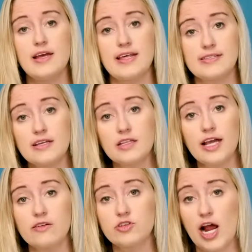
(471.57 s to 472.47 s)
That singling
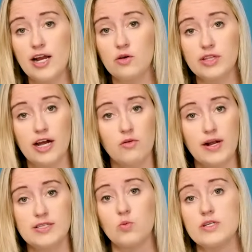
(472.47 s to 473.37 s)
out of China with higher
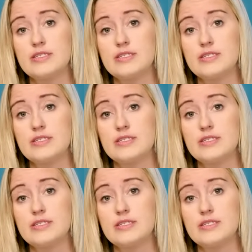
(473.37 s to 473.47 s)
rates was